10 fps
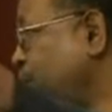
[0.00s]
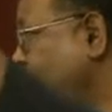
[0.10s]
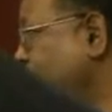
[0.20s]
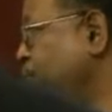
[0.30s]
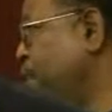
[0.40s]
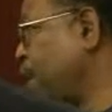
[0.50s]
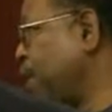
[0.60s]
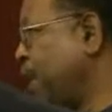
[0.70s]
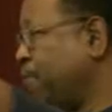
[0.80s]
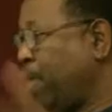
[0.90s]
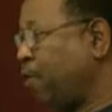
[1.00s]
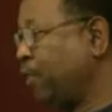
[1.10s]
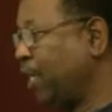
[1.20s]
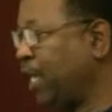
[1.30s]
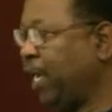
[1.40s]
and the grandfather that
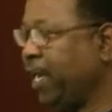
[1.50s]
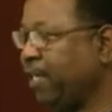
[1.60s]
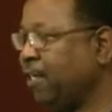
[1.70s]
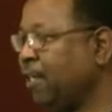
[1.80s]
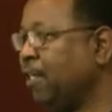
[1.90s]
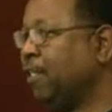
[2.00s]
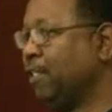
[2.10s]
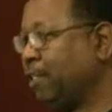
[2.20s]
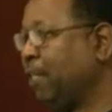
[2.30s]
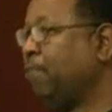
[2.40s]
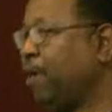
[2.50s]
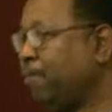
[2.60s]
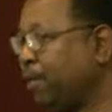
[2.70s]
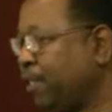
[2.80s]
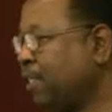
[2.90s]
brought the kid to see the
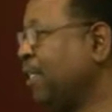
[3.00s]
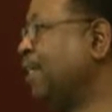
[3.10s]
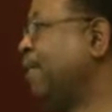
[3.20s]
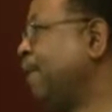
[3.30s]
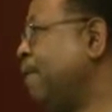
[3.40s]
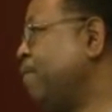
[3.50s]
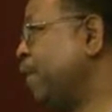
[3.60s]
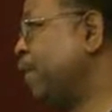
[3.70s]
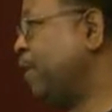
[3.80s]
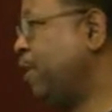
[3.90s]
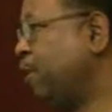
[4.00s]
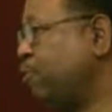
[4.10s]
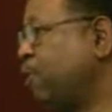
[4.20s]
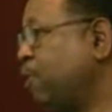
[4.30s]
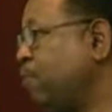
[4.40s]
puppets. You
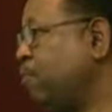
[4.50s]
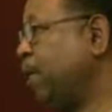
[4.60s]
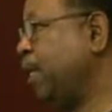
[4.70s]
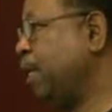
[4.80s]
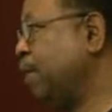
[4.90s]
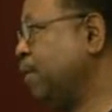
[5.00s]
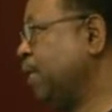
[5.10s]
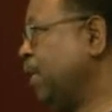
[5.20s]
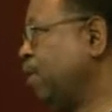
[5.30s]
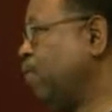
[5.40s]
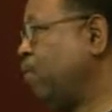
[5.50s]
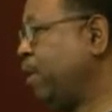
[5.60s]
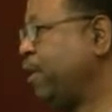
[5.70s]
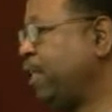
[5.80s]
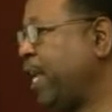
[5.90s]
know, so
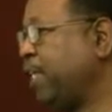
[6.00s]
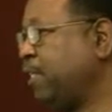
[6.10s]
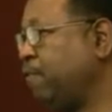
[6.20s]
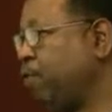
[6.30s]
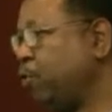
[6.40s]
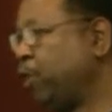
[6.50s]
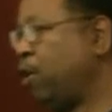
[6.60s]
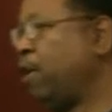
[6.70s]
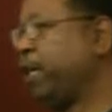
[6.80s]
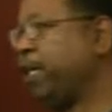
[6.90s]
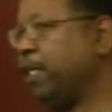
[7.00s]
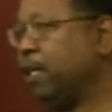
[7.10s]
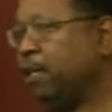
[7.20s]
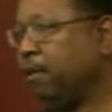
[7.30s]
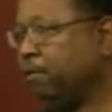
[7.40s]
one of the things, if you
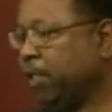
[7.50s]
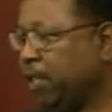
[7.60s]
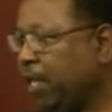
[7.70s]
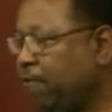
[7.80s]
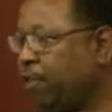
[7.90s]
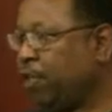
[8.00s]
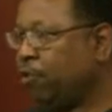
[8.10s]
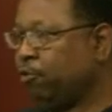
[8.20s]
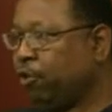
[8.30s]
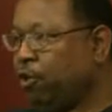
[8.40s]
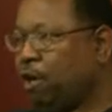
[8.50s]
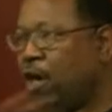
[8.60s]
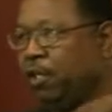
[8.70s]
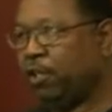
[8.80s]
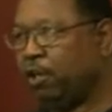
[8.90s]
target, even though you